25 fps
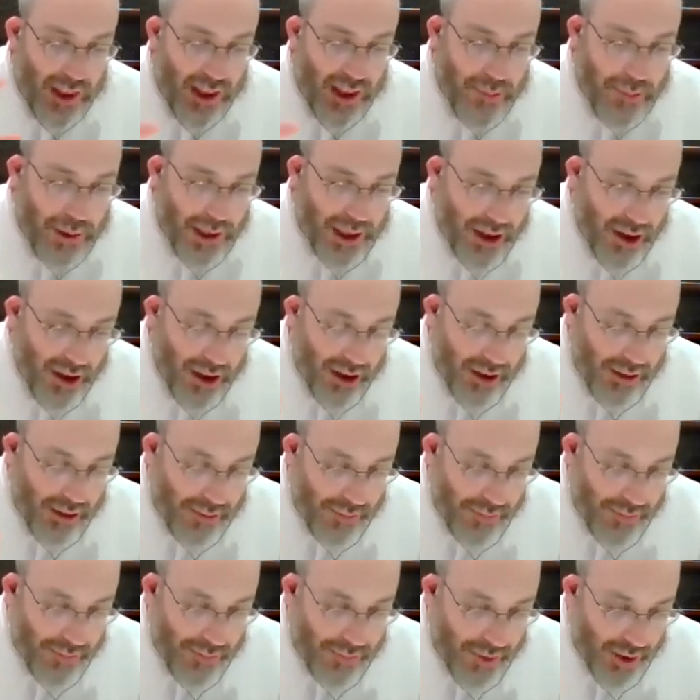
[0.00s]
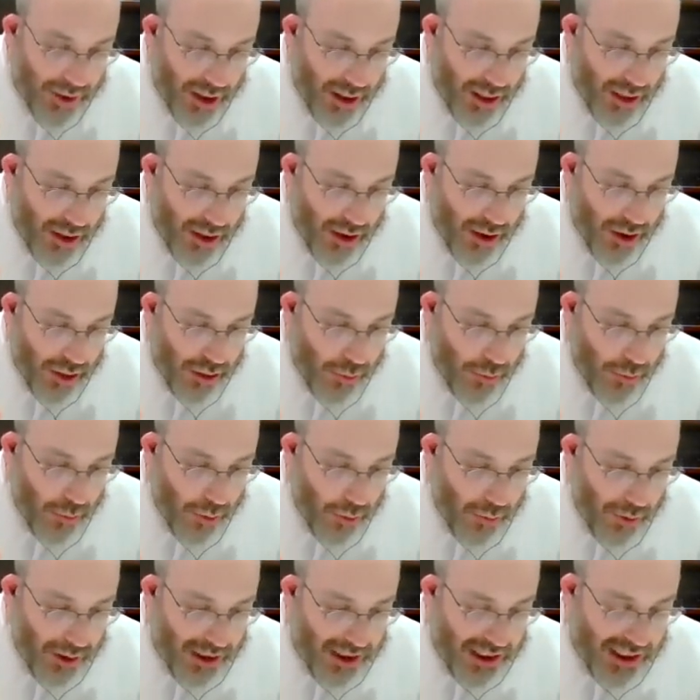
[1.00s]
Lebanon. The other
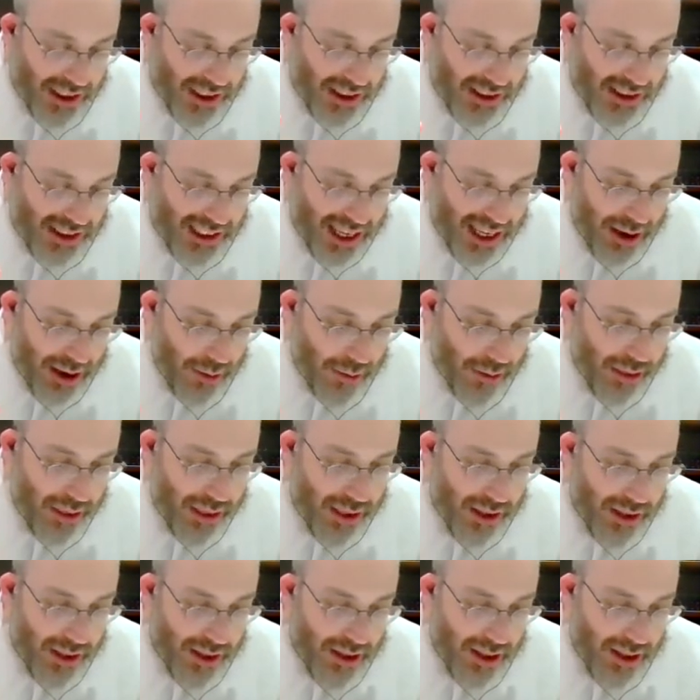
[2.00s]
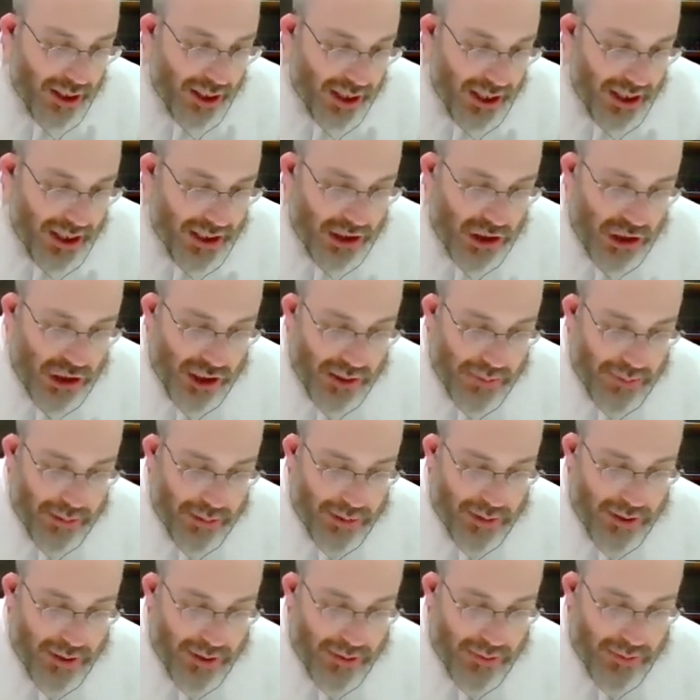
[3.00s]
one was in the south,
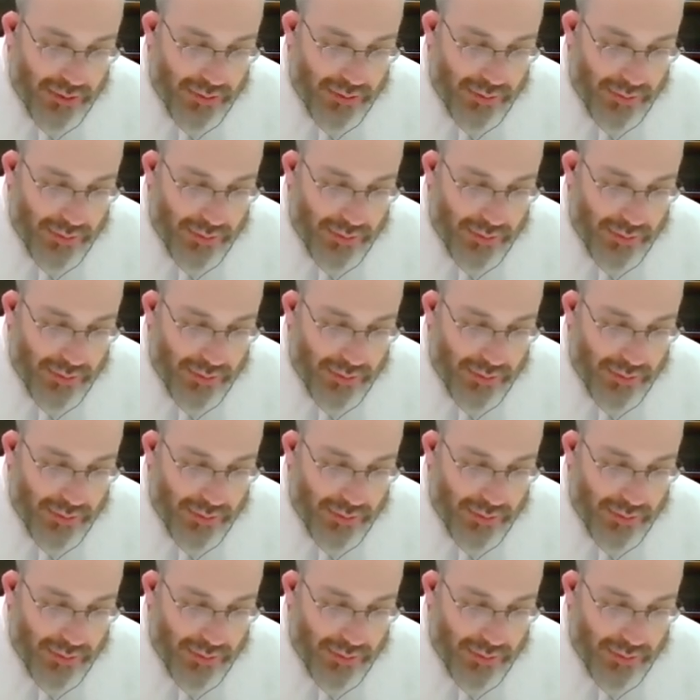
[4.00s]
Egypt.